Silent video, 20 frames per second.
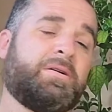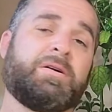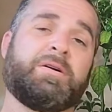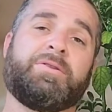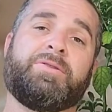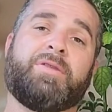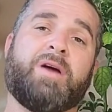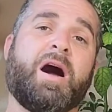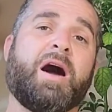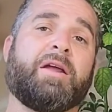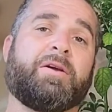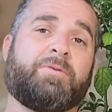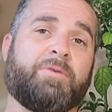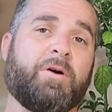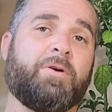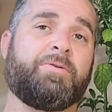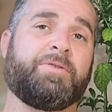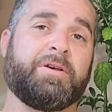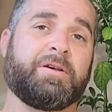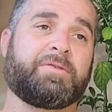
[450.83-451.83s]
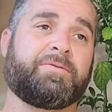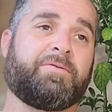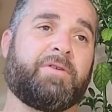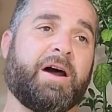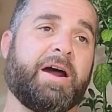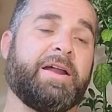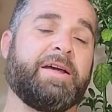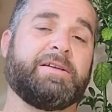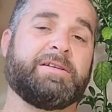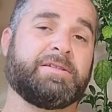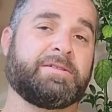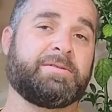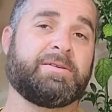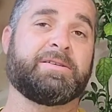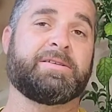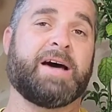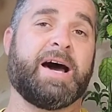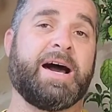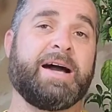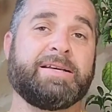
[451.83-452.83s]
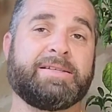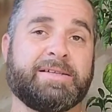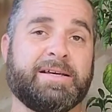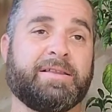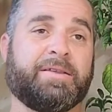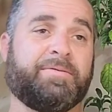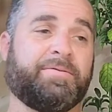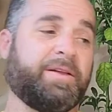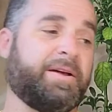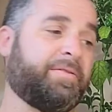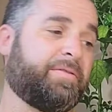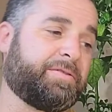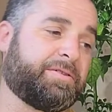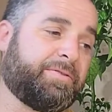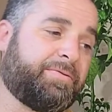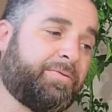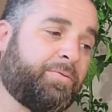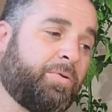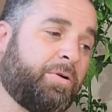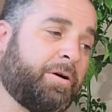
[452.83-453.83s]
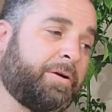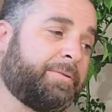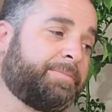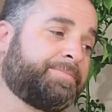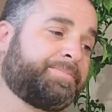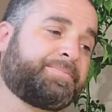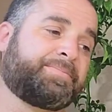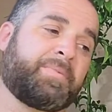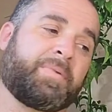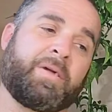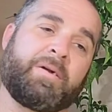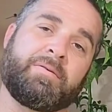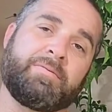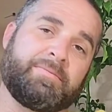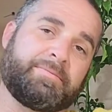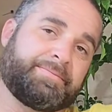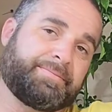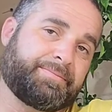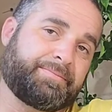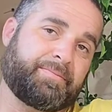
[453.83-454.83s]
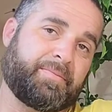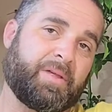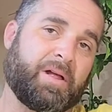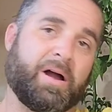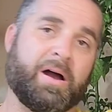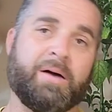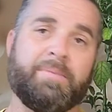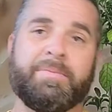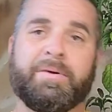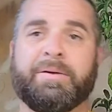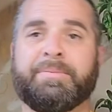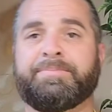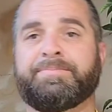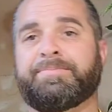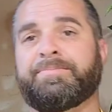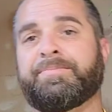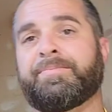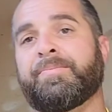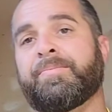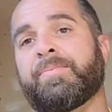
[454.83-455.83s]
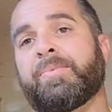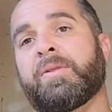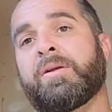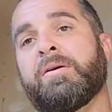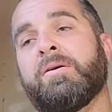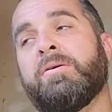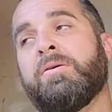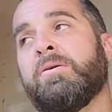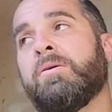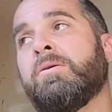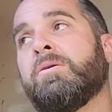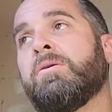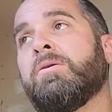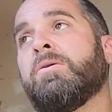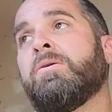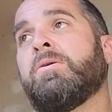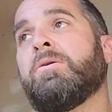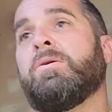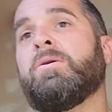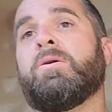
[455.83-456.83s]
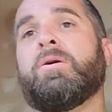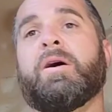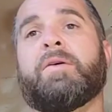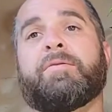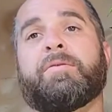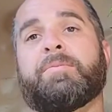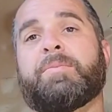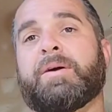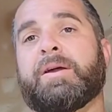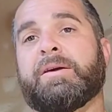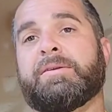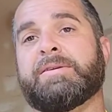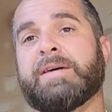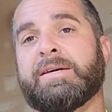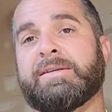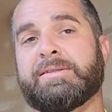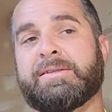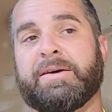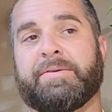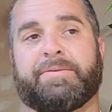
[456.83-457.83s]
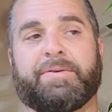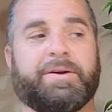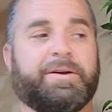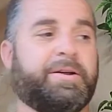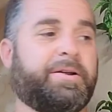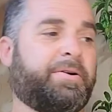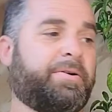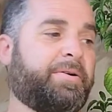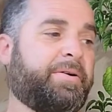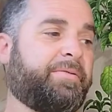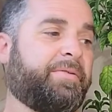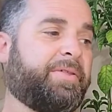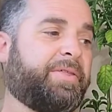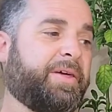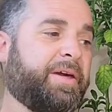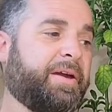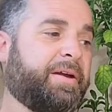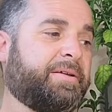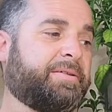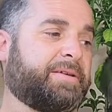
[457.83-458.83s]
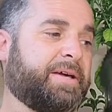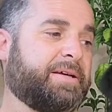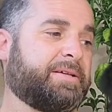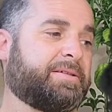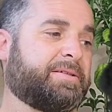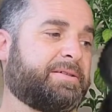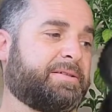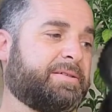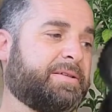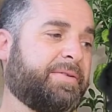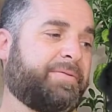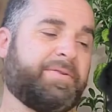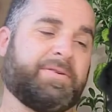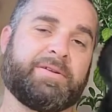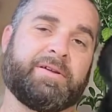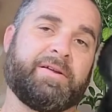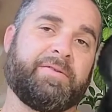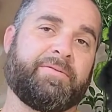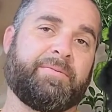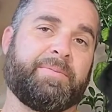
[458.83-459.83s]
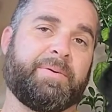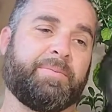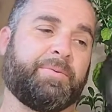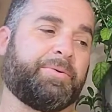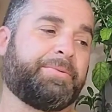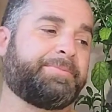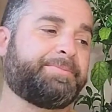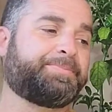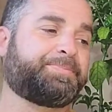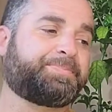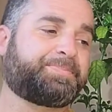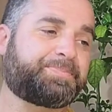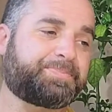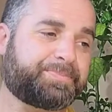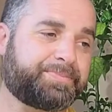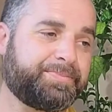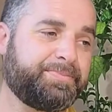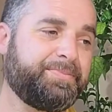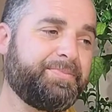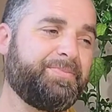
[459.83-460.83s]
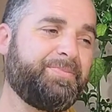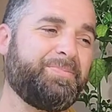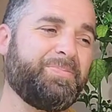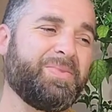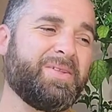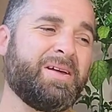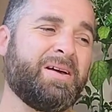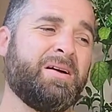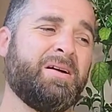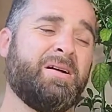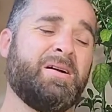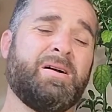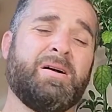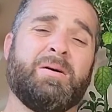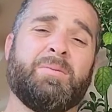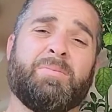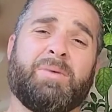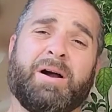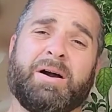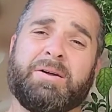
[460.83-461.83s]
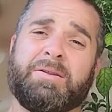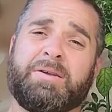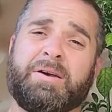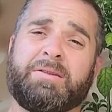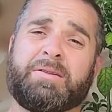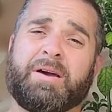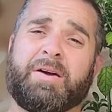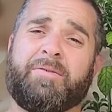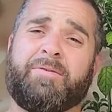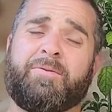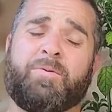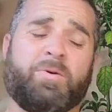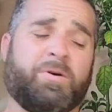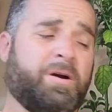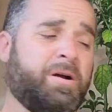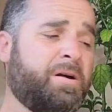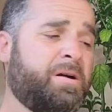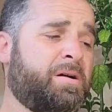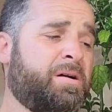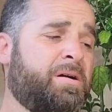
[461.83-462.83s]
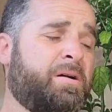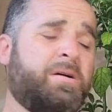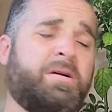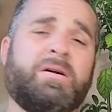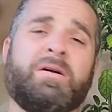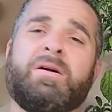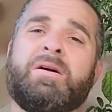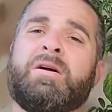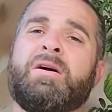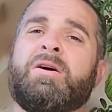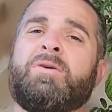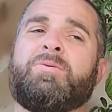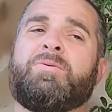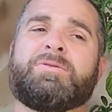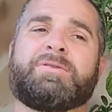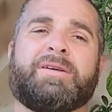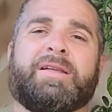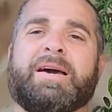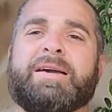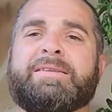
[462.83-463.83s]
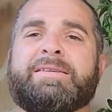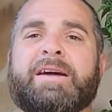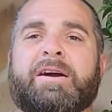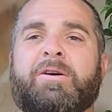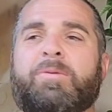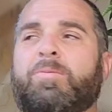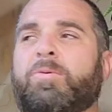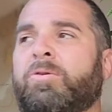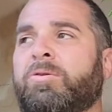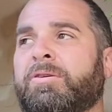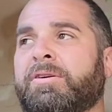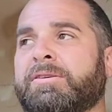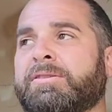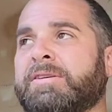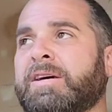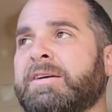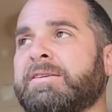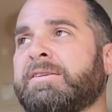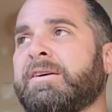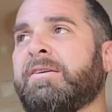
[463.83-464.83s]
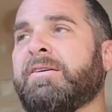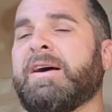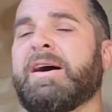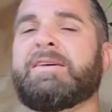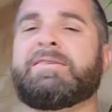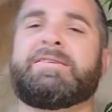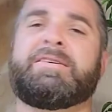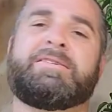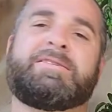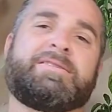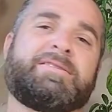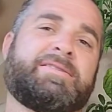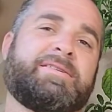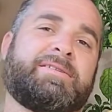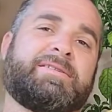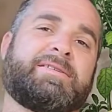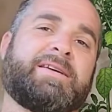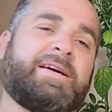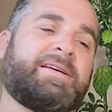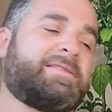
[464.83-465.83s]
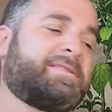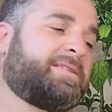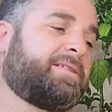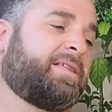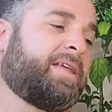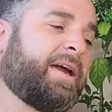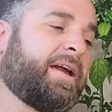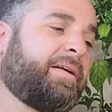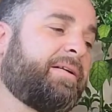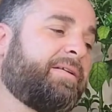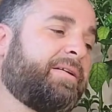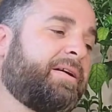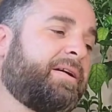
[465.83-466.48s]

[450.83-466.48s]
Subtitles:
not grow this variety just because I said the flavor is a 4. I mean, everybody tastes different, you know. Everything tastes different to different people. But I'm going to say it's like a 4. It wasn't like terrible or disgusting or nasty. It just didn't taste like